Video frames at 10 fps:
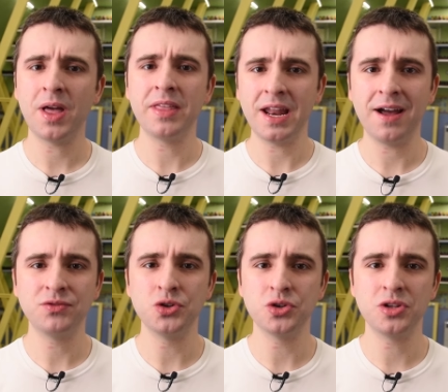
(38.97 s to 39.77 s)
and then have
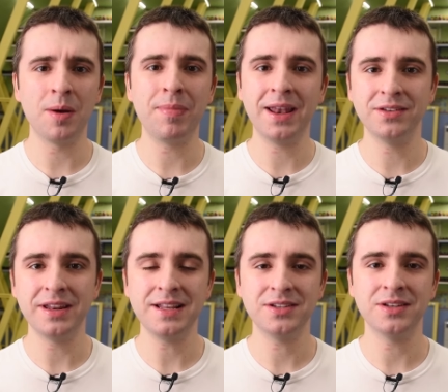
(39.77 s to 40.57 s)
to just abandon
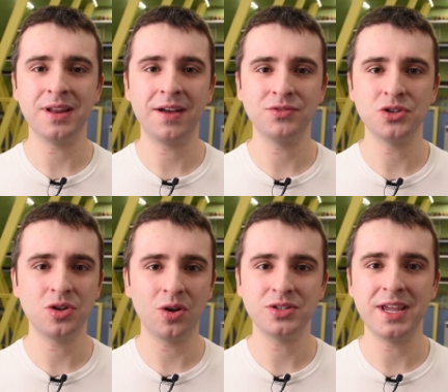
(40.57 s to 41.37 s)
it and have to
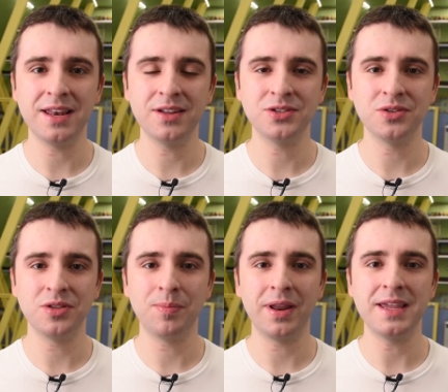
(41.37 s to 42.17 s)
start again at
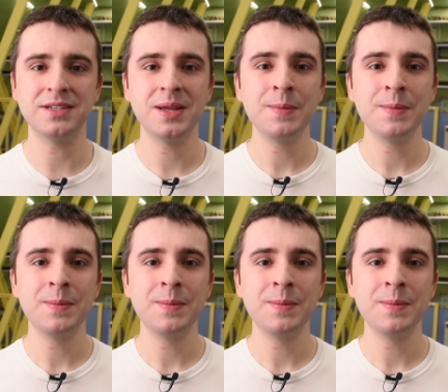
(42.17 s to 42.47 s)
another place.